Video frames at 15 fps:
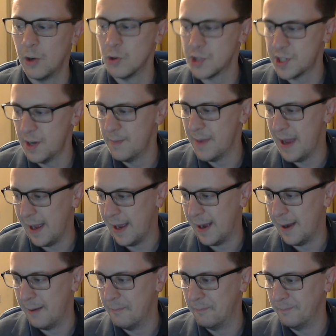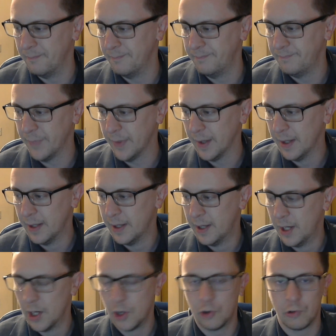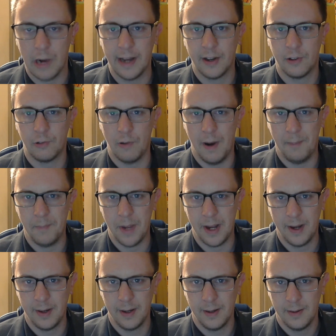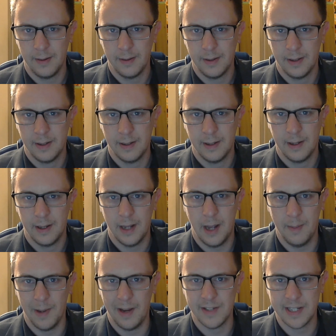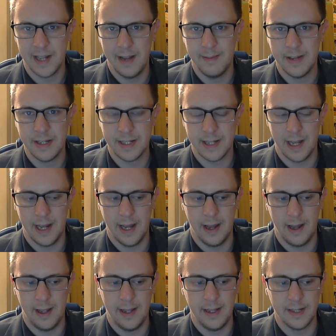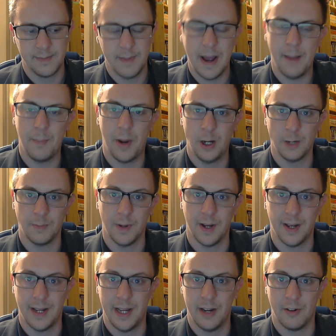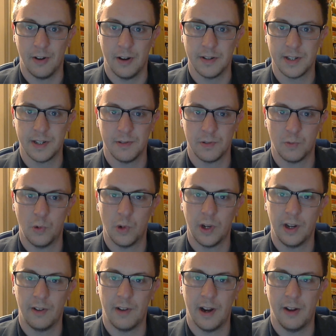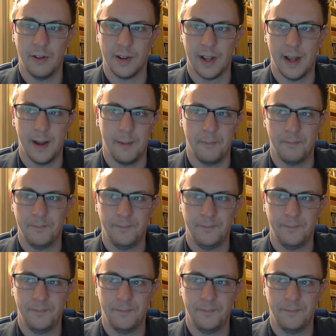I also met Grunberg, I believe his name is. He's Matt Parkman in Heroes. I was walking around